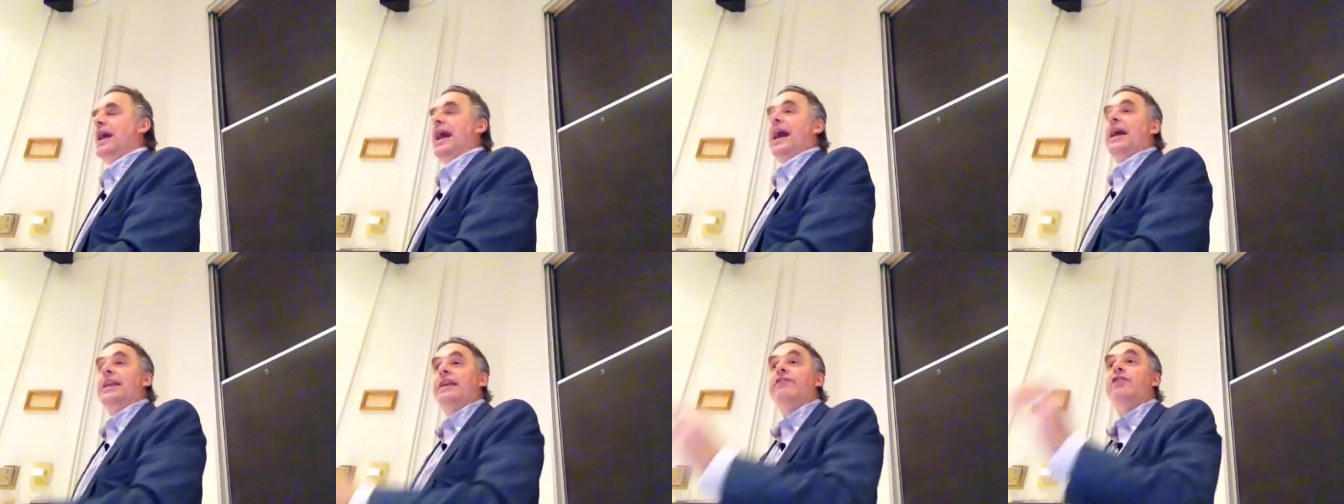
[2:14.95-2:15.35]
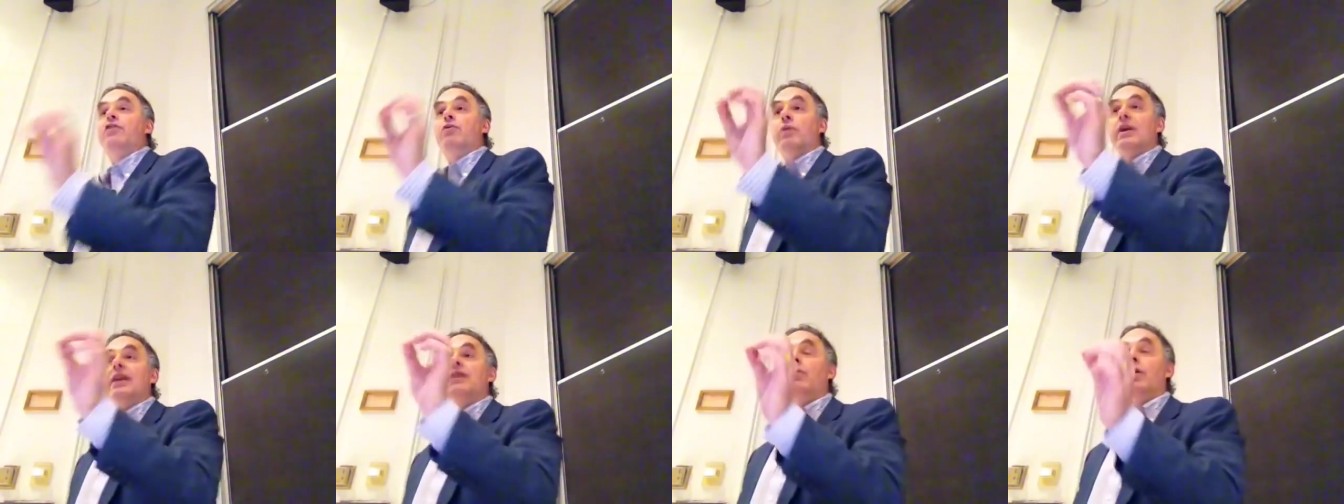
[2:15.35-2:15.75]
And if you
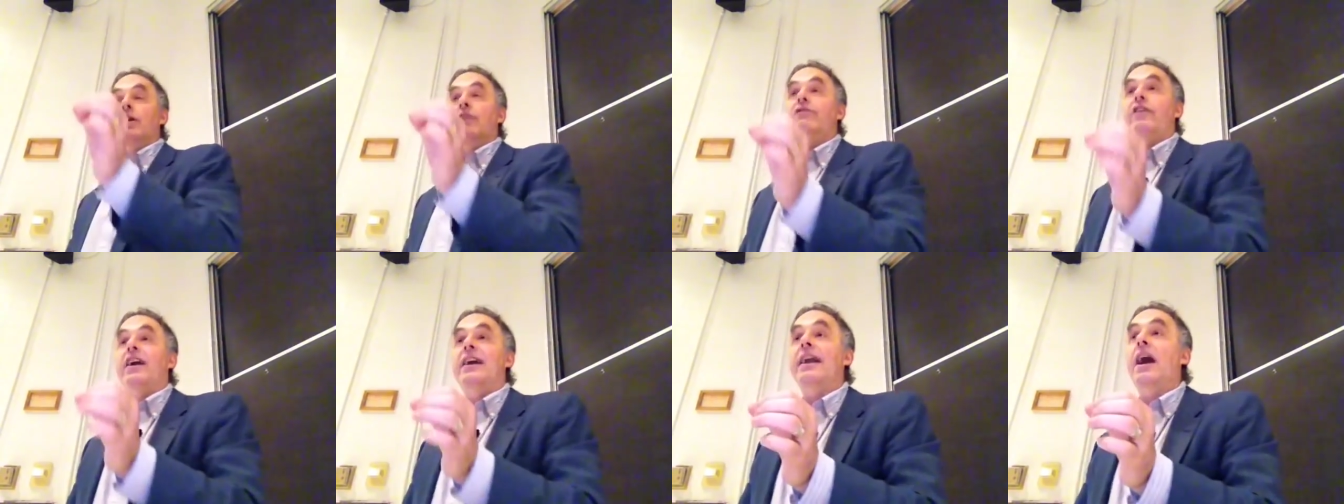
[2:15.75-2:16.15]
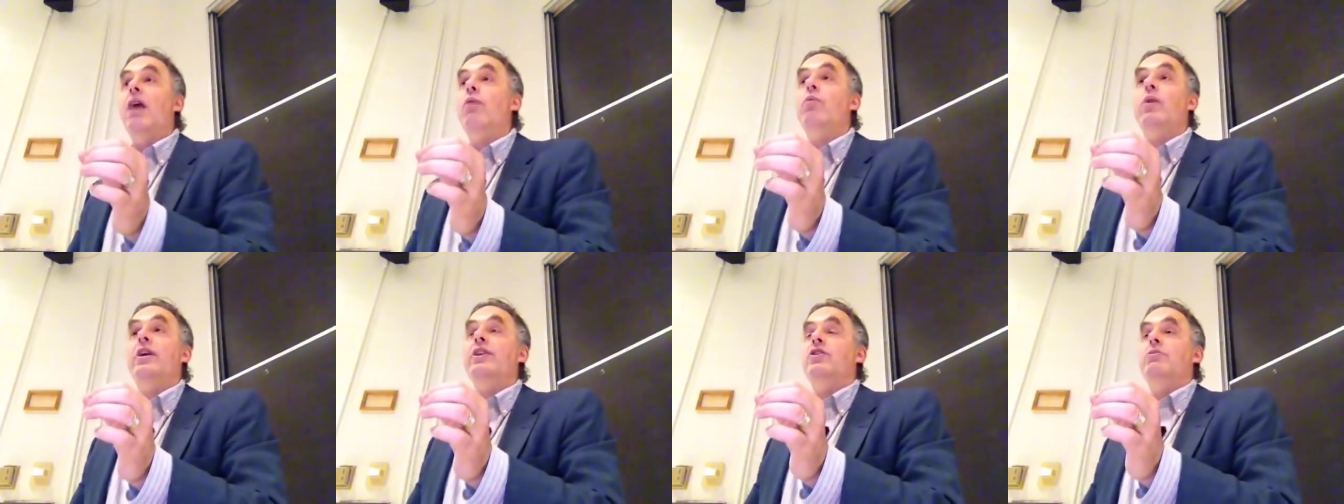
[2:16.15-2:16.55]
really want to find
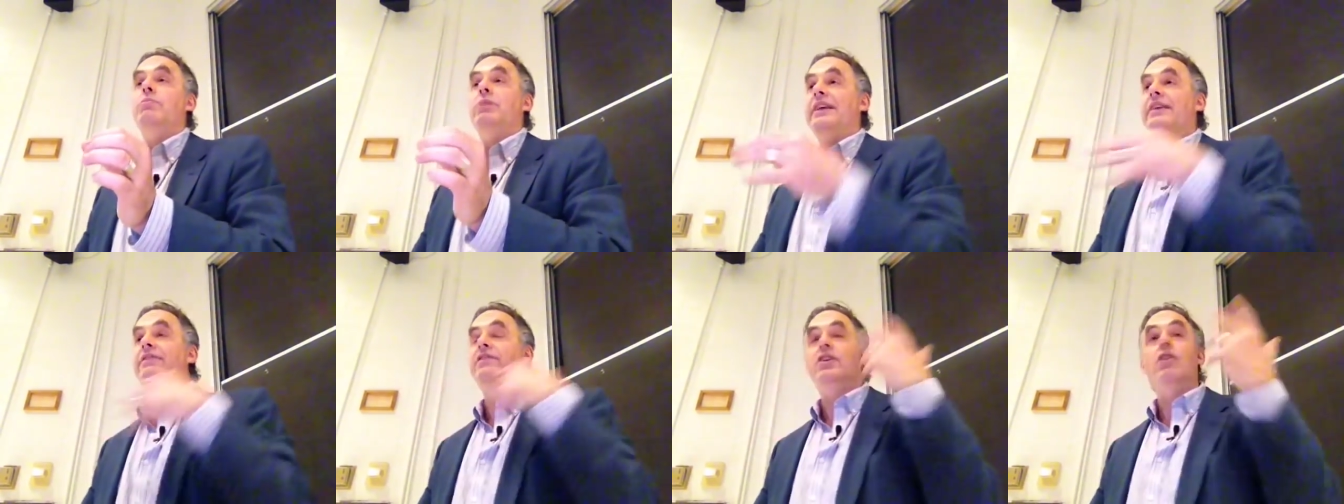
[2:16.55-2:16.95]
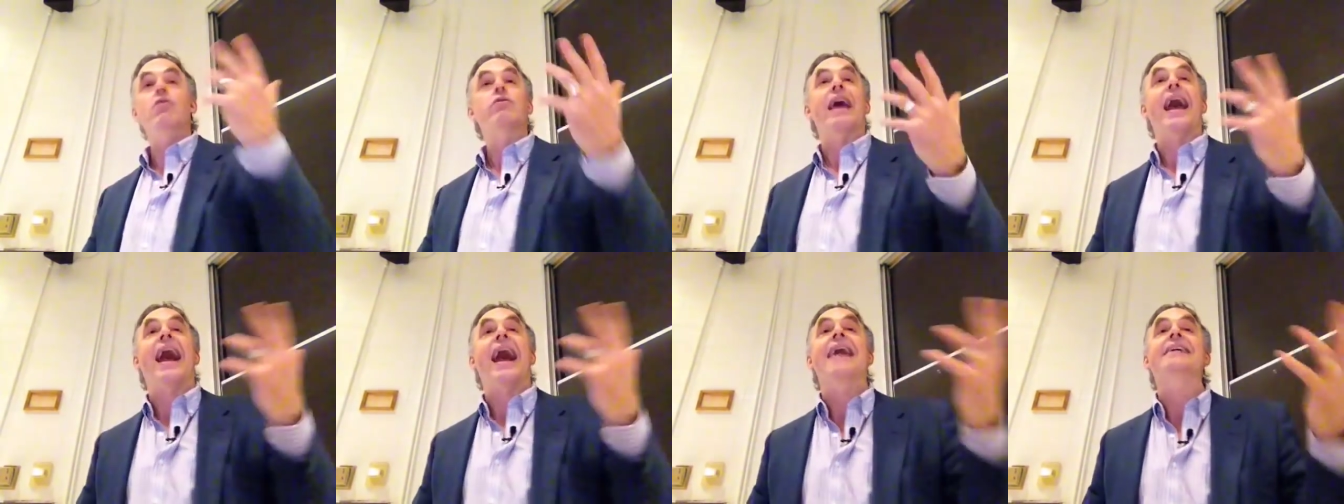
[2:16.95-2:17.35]
out what you believe, you
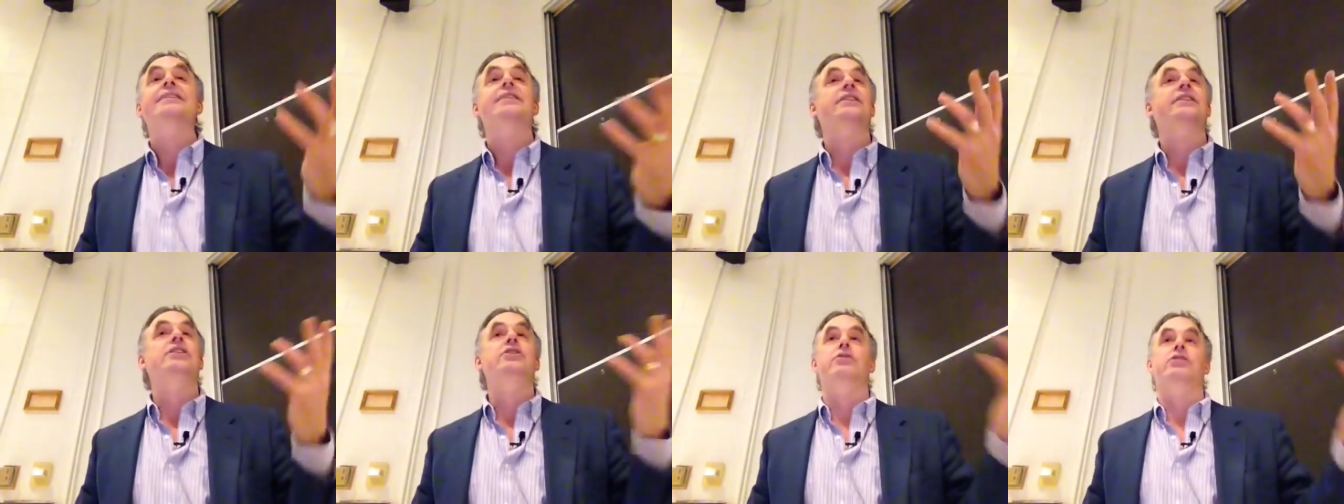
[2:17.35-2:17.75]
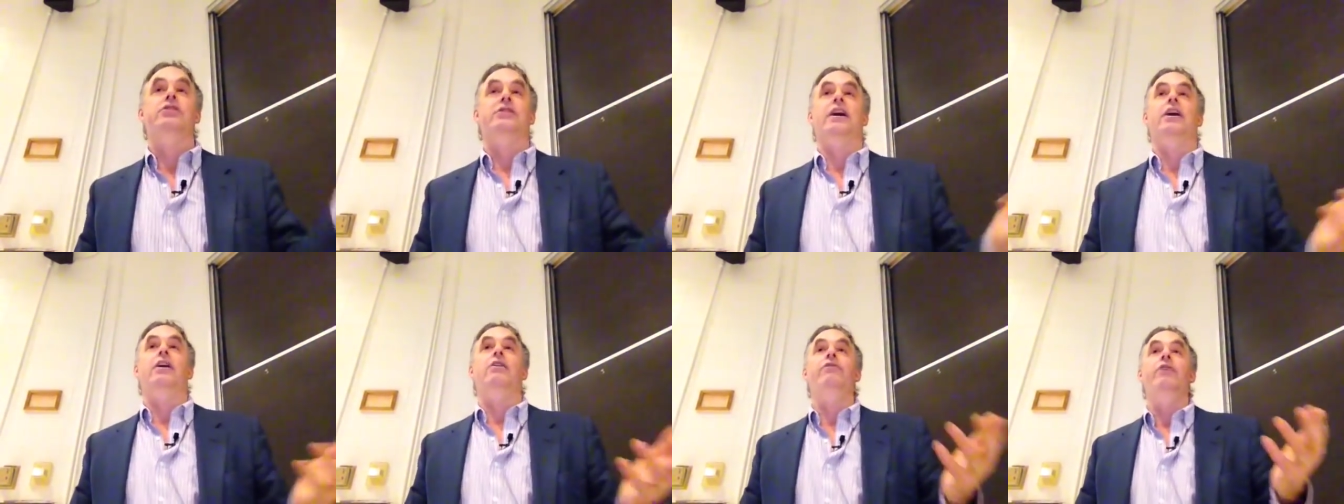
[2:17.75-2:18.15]
don't ask
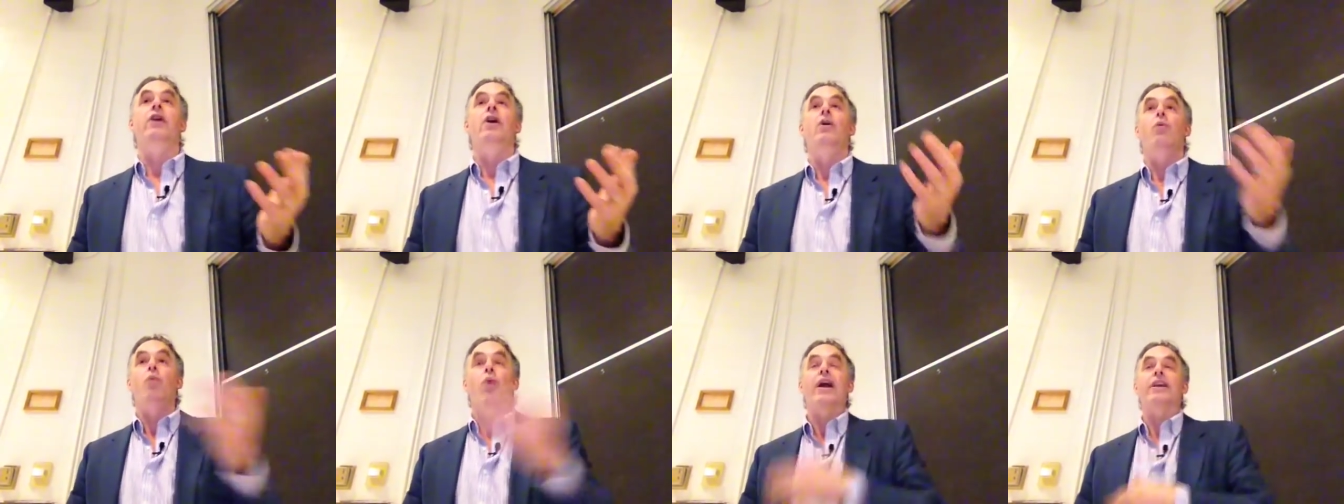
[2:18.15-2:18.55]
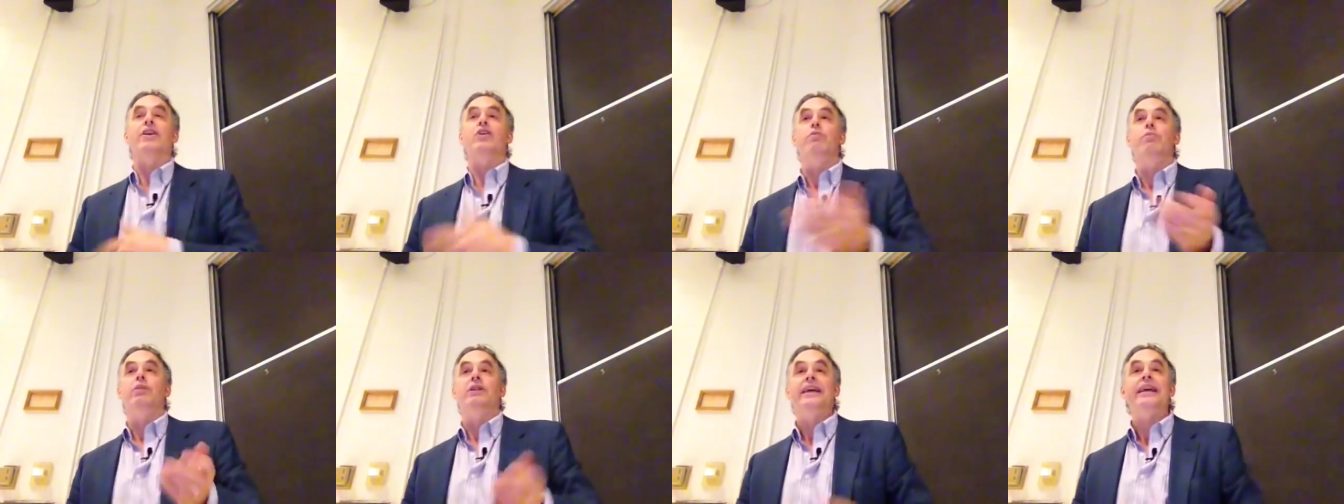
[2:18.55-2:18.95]
yourself what
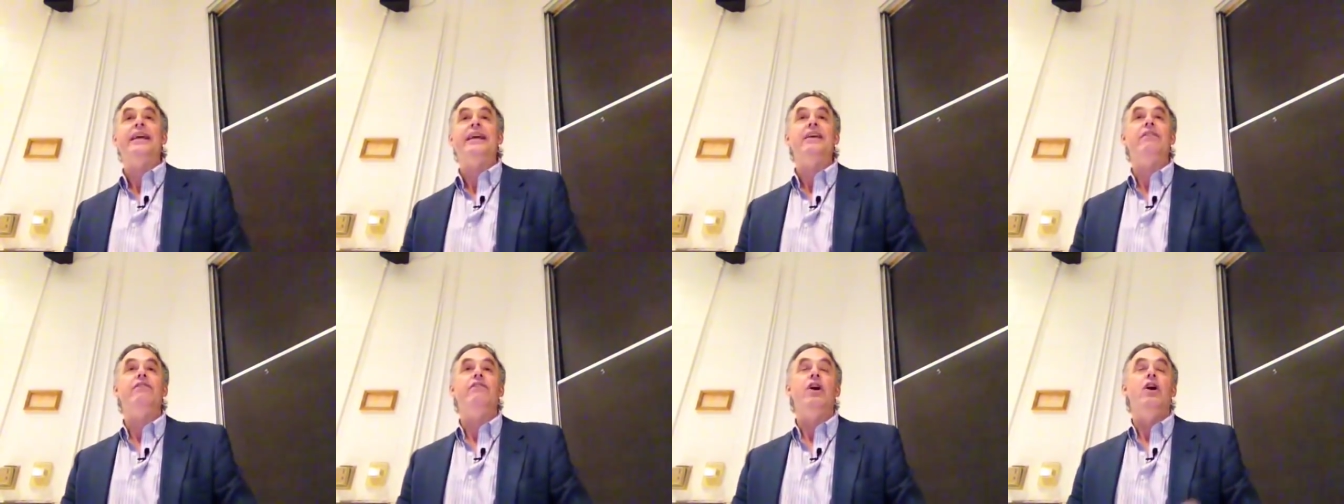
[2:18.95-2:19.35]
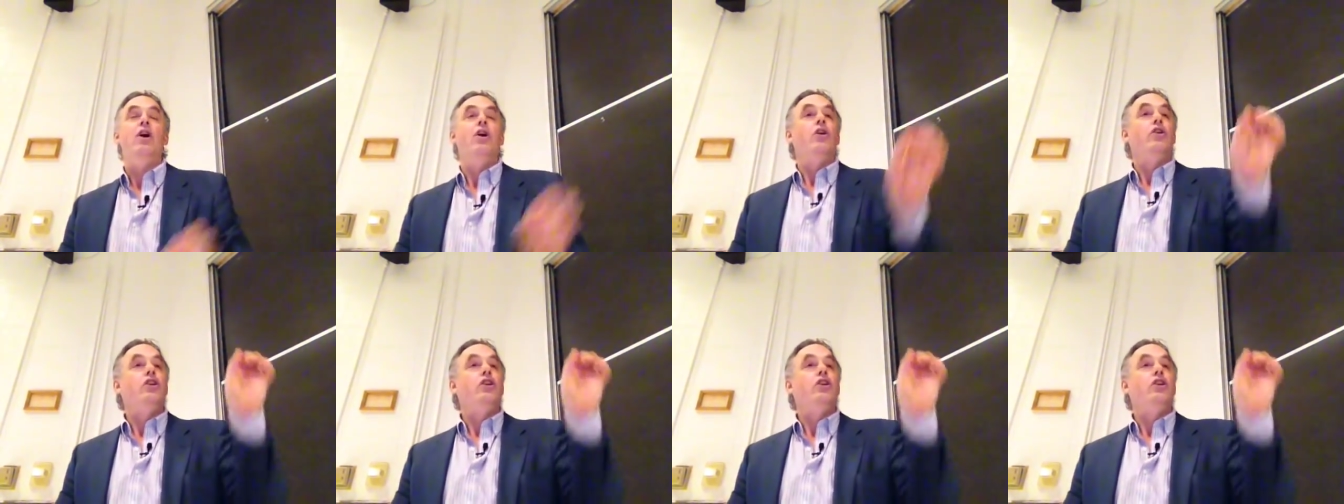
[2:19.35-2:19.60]
you believe.